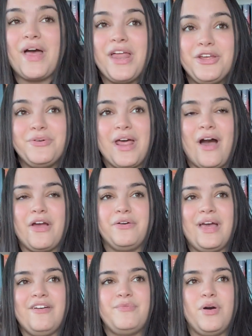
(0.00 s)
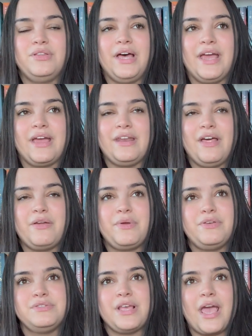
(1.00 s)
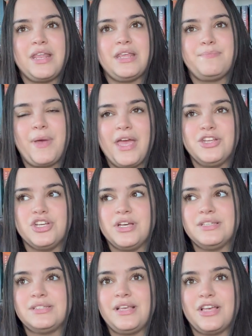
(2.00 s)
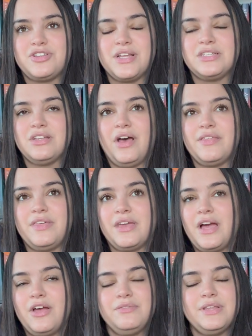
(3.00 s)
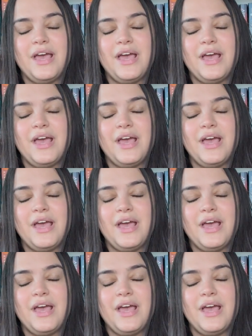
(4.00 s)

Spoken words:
I don't know, now I only have about like, now that I read those 80 pages yesterday still, I think I only